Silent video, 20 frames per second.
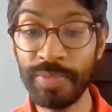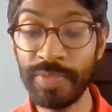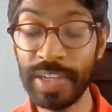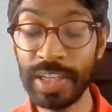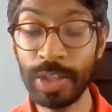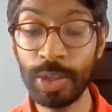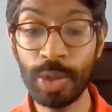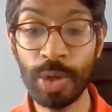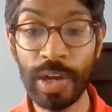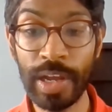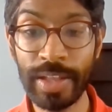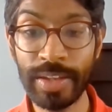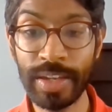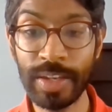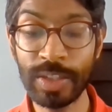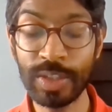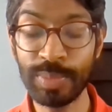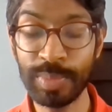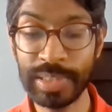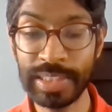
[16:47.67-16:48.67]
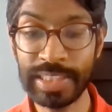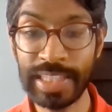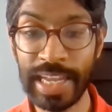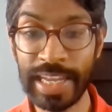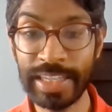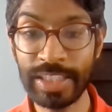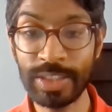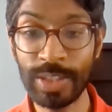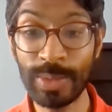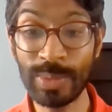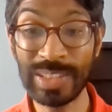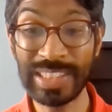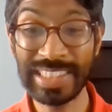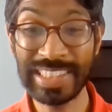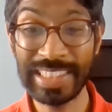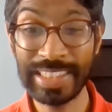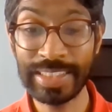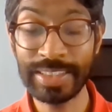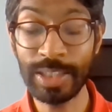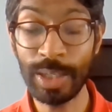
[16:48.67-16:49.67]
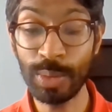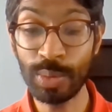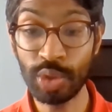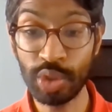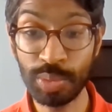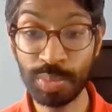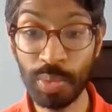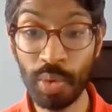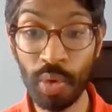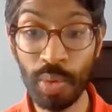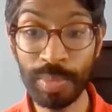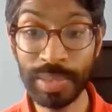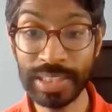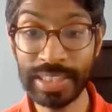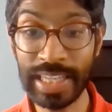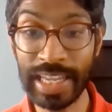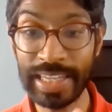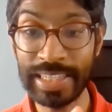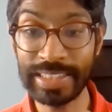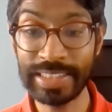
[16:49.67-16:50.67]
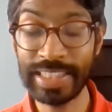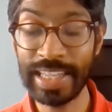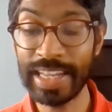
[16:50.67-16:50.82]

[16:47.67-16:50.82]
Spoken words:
If he can cut out those mistakes, those small mistakes,